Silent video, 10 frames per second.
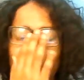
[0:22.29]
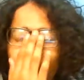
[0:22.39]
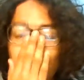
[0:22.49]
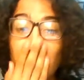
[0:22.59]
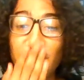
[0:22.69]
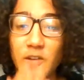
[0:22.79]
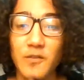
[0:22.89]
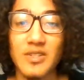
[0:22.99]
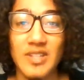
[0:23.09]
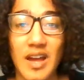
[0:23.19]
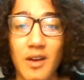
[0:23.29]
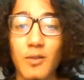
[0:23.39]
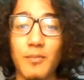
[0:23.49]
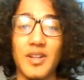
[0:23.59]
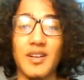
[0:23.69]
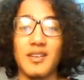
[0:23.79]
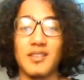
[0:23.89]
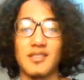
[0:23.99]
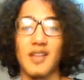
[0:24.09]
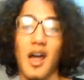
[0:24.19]
reviews out
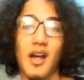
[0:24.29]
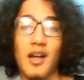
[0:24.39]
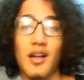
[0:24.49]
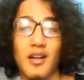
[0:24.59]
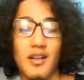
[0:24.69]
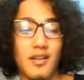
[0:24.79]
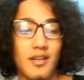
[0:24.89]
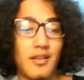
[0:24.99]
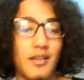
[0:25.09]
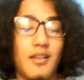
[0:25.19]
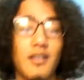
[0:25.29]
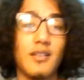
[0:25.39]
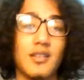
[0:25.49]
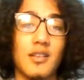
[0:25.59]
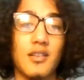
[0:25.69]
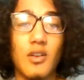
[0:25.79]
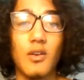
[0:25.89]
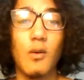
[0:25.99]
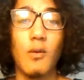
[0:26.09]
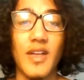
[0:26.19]
because I didn't
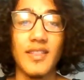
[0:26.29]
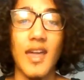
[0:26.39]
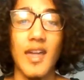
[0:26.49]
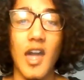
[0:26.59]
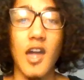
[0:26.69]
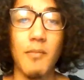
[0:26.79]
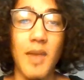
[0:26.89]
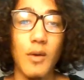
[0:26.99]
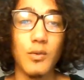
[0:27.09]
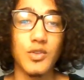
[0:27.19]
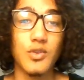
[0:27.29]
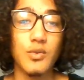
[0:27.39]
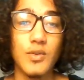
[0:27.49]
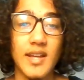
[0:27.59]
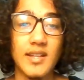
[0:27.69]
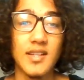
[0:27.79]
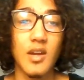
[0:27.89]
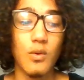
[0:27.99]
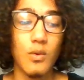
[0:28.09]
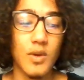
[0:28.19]
know that they came out 2 days
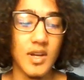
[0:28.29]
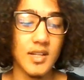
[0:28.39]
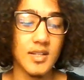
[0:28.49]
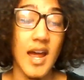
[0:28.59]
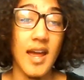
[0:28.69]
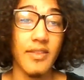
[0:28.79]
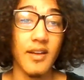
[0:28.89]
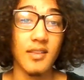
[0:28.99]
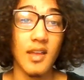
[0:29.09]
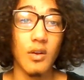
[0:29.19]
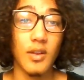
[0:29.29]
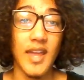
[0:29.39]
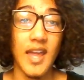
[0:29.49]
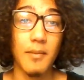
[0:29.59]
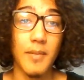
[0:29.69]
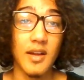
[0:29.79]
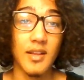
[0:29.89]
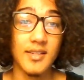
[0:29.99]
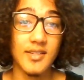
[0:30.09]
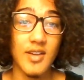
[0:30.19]
ago because I thought they only came out
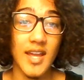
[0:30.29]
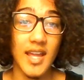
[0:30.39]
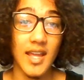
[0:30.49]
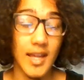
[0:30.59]
yesterday.